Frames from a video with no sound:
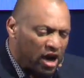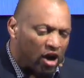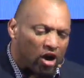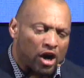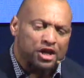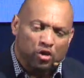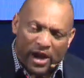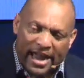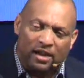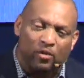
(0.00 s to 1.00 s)
or are you
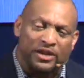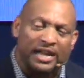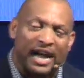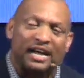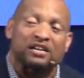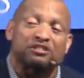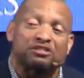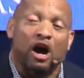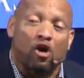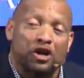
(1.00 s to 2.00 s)
hanging with God because it's
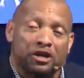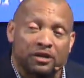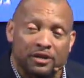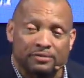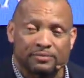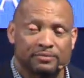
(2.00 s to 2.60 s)
all good?